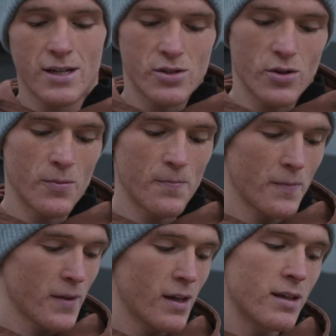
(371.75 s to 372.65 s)
So
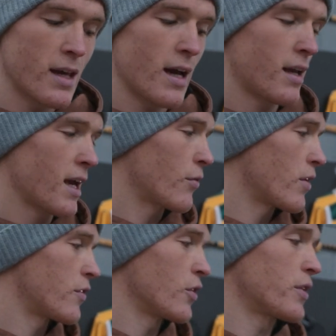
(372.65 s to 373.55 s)
yeah, get
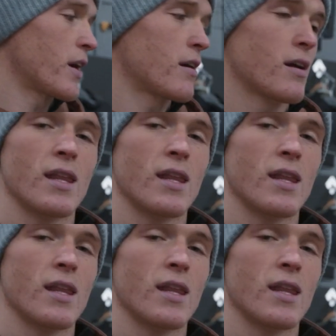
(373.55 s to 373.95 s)
refueled here,